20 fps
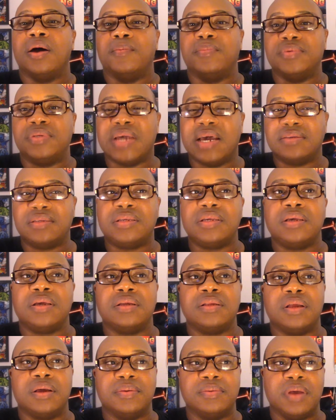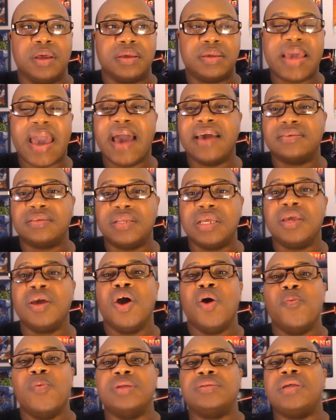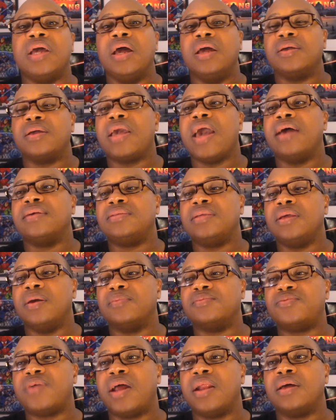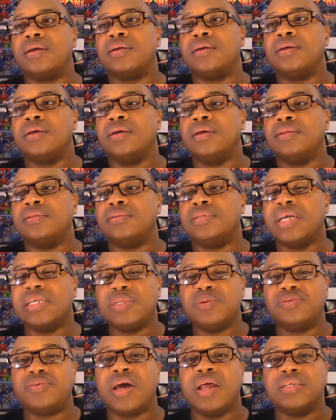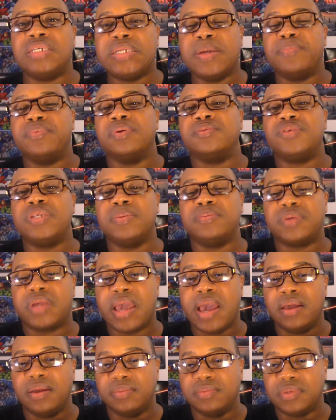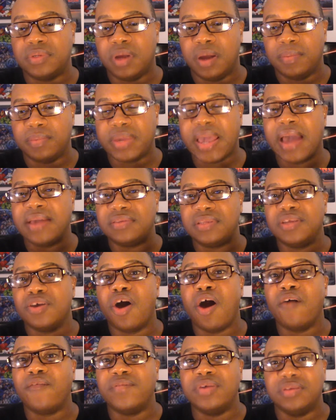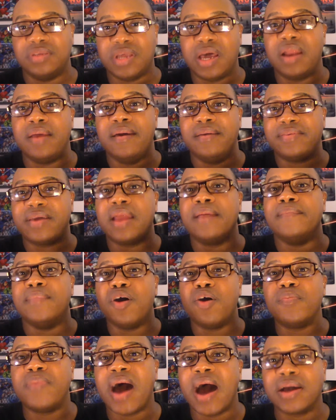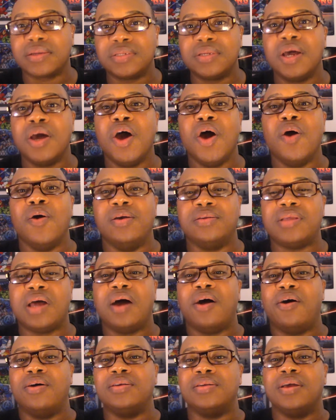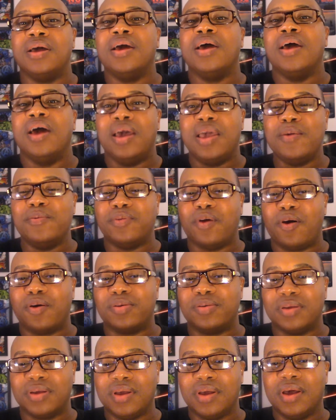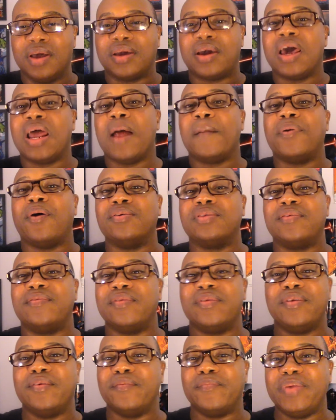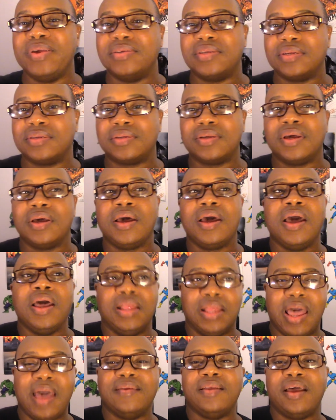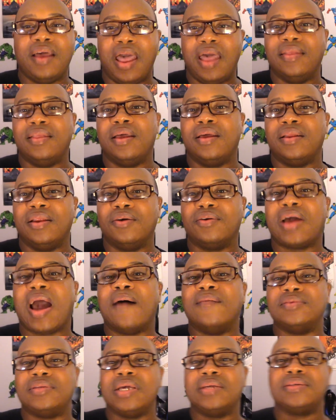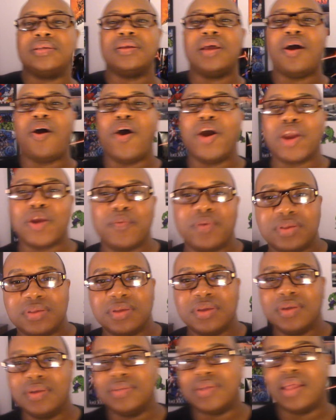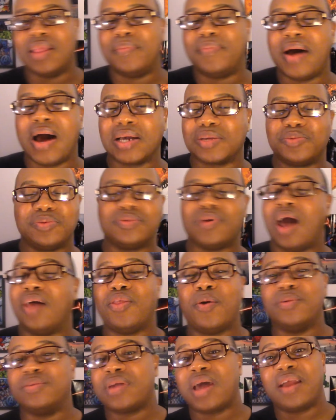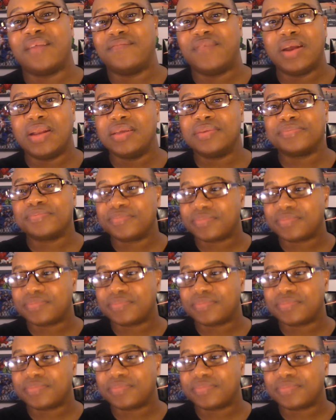Jesse and Cassidy Jesse was trying to ship Cassidy off inside a mailbox. Inside, he was all cut up all different little pieces, and that little conversation and arguing inside the box, which I thought was kind of funny.